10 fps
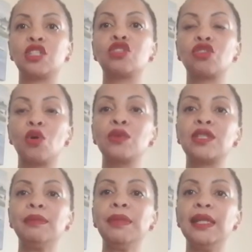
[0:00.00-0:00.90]
So
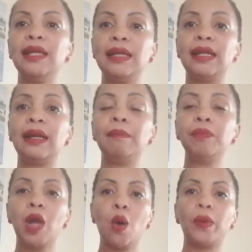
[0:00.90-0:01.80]
similarly
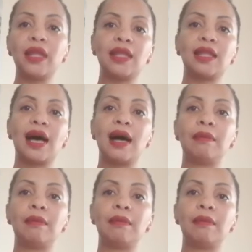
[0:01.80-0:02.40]
with